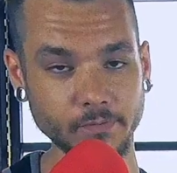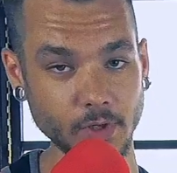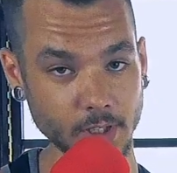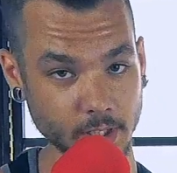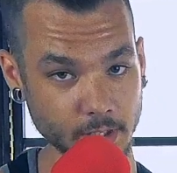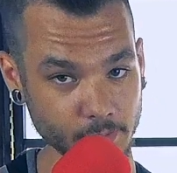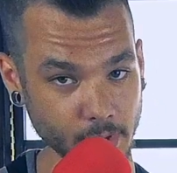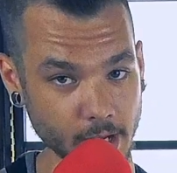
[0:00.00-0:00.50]

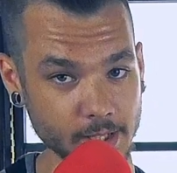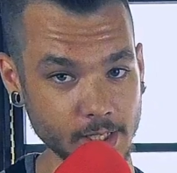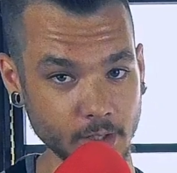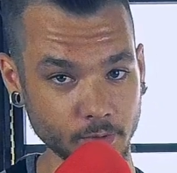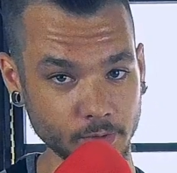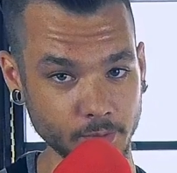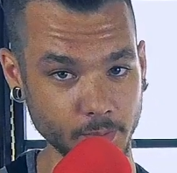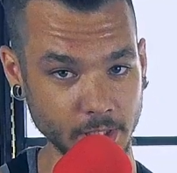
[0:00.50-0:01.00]
combine
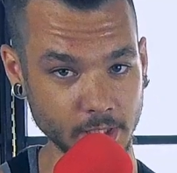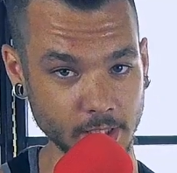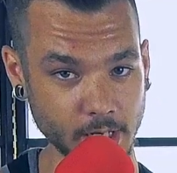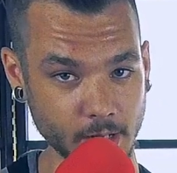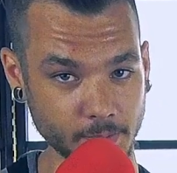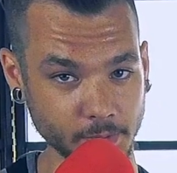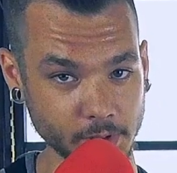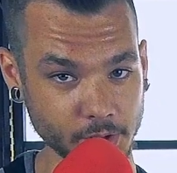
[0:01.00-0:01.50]
that with a bit of the
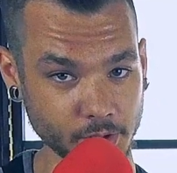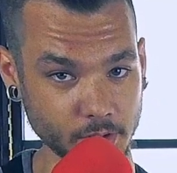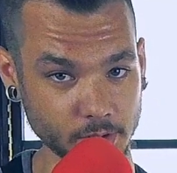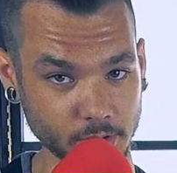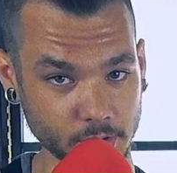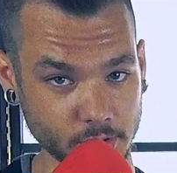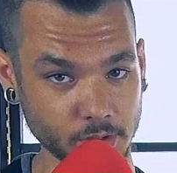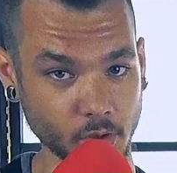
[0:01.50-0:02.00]
up
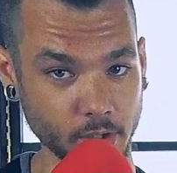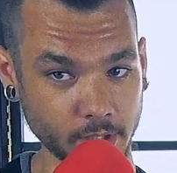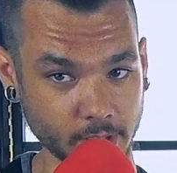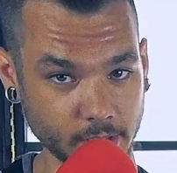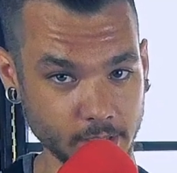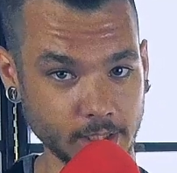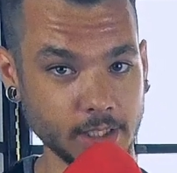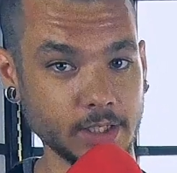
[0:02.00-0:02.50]
torque,
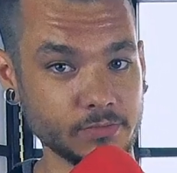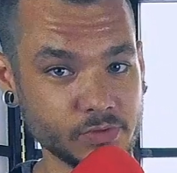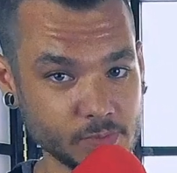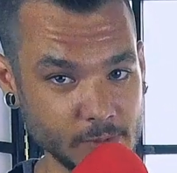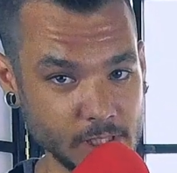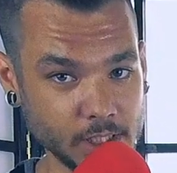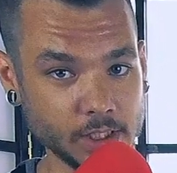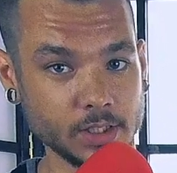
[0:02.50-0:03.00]
and it gives
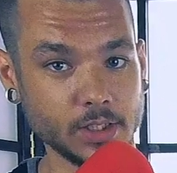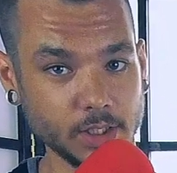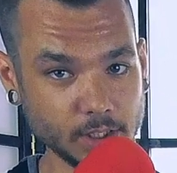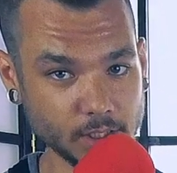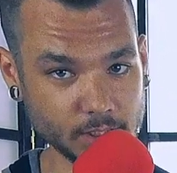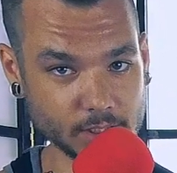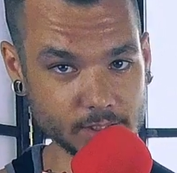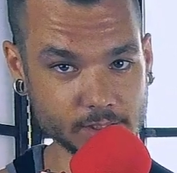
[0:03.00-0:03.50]
me
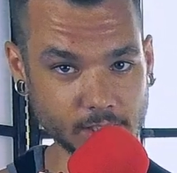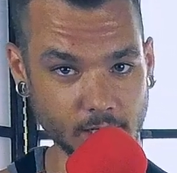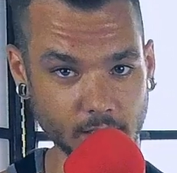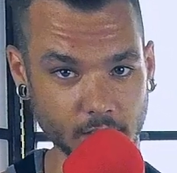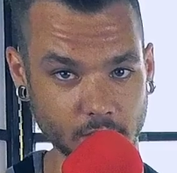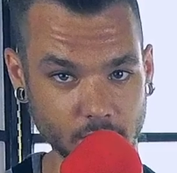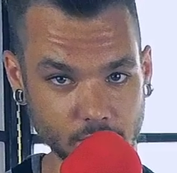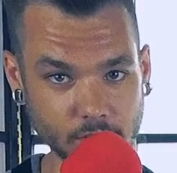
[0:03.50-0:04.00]
this kind
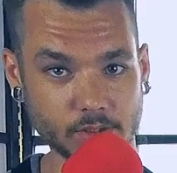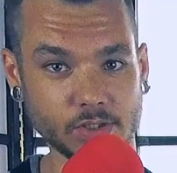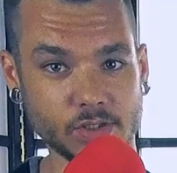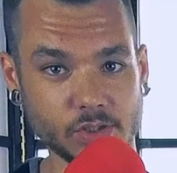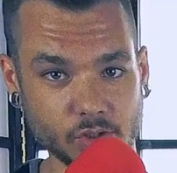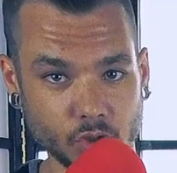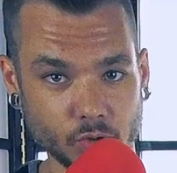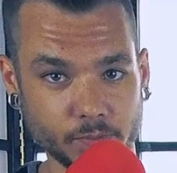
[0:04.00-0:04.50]
of
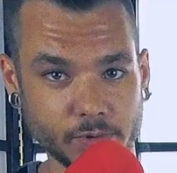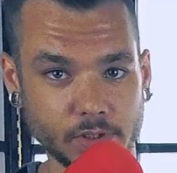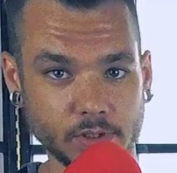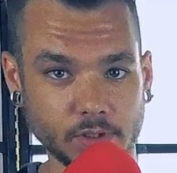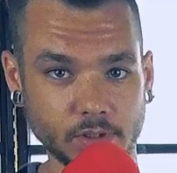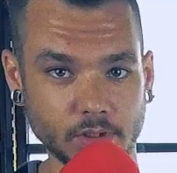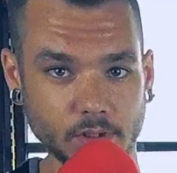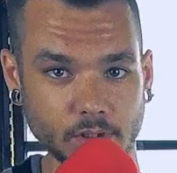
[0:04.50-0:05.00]
scoot,
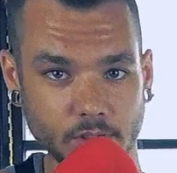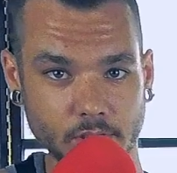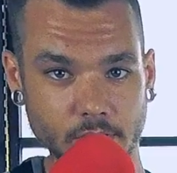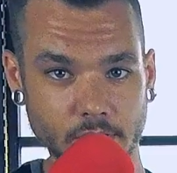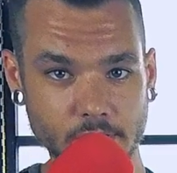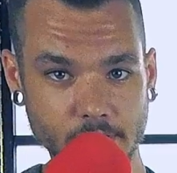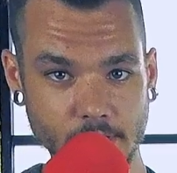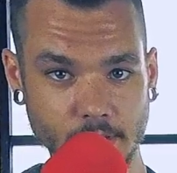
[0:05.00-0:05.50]

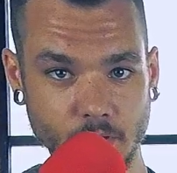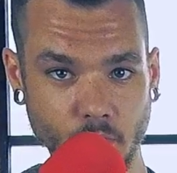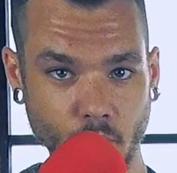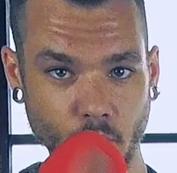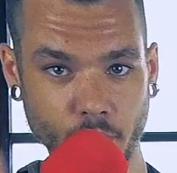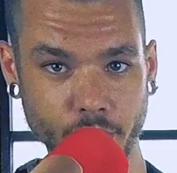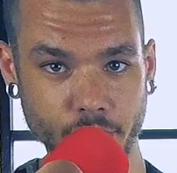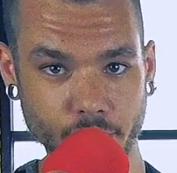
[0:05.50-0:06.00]
this
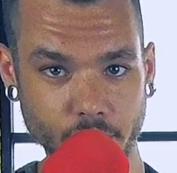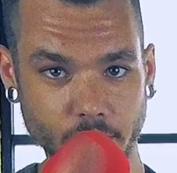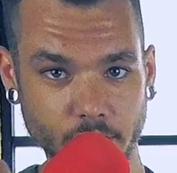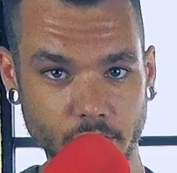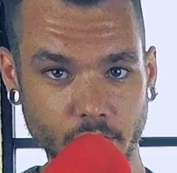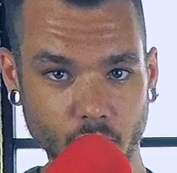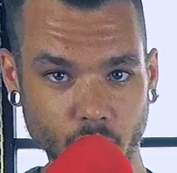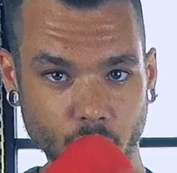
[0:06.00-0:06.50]
whoosh,
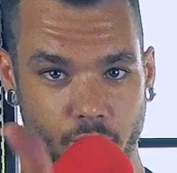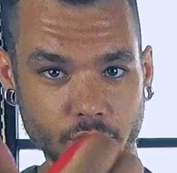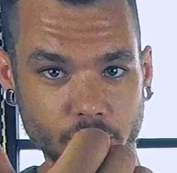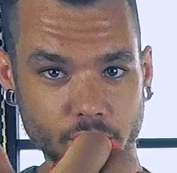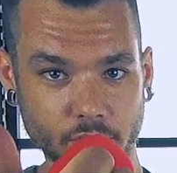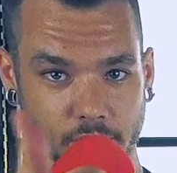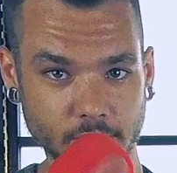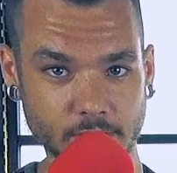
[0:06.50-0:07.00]

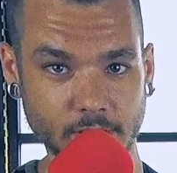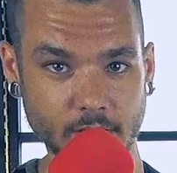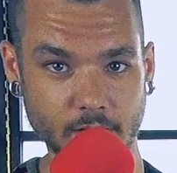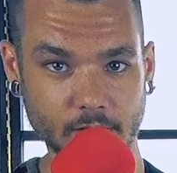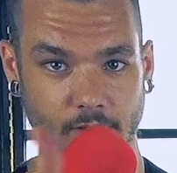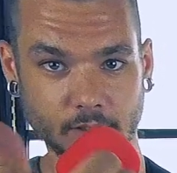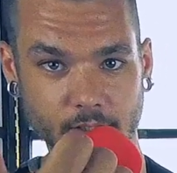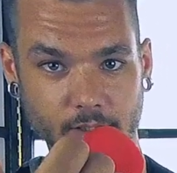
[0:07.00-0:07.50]
whoosh, this
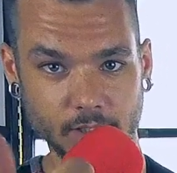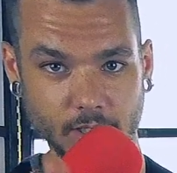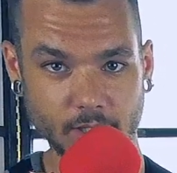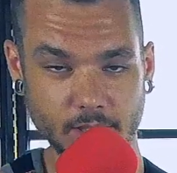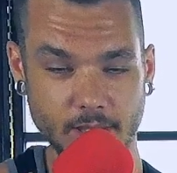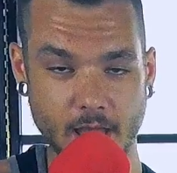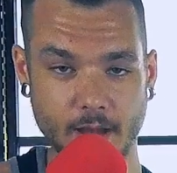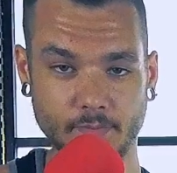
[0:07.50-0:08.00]
kind of,
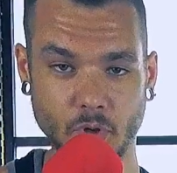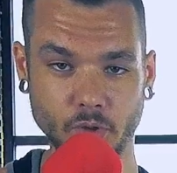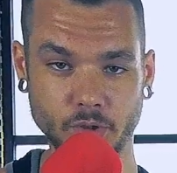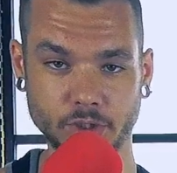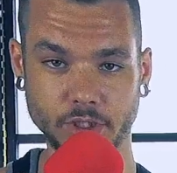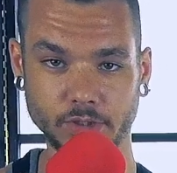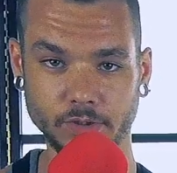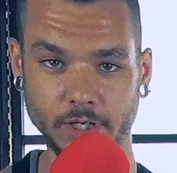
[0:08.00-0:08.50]
that
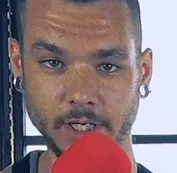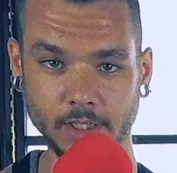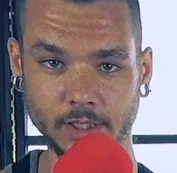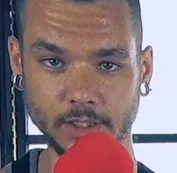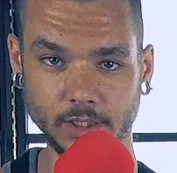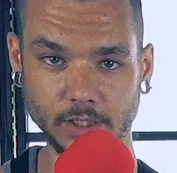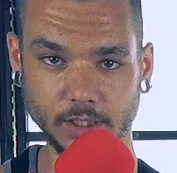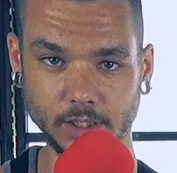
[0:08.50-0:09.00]
motion, right?
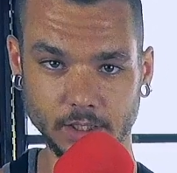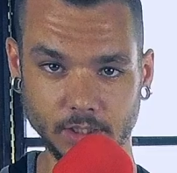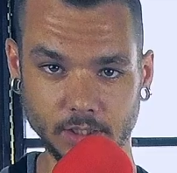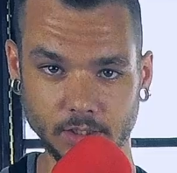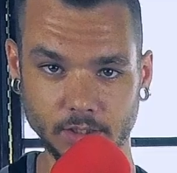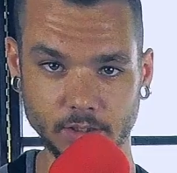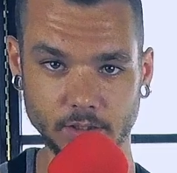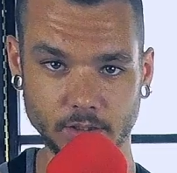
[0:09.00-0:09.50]

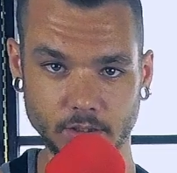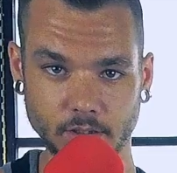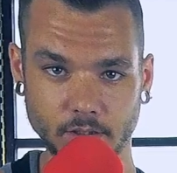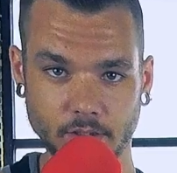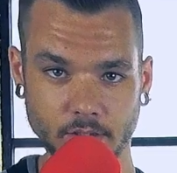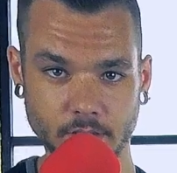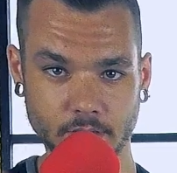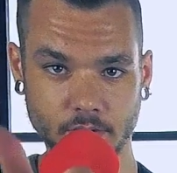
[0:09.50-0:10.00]

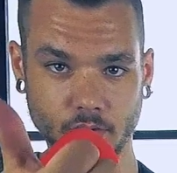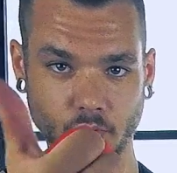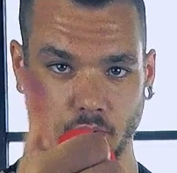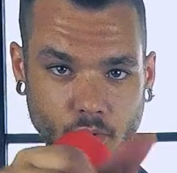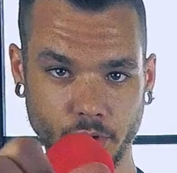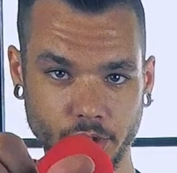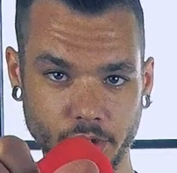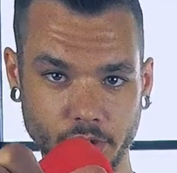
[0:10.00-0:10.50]
This
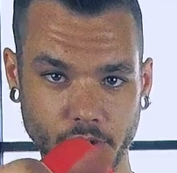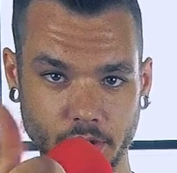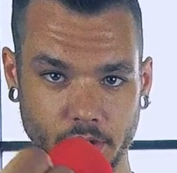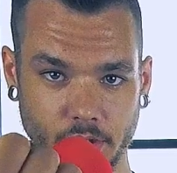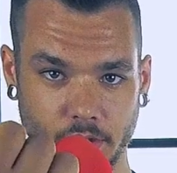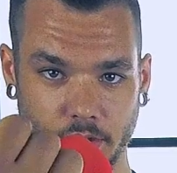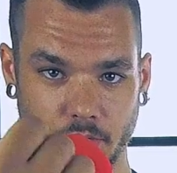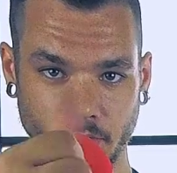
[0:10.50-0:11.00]
whoosh,
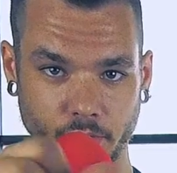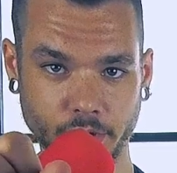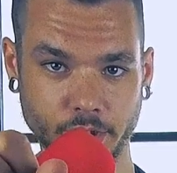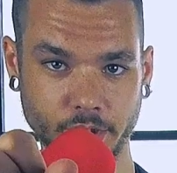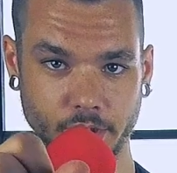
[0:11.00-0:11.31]
whoosh.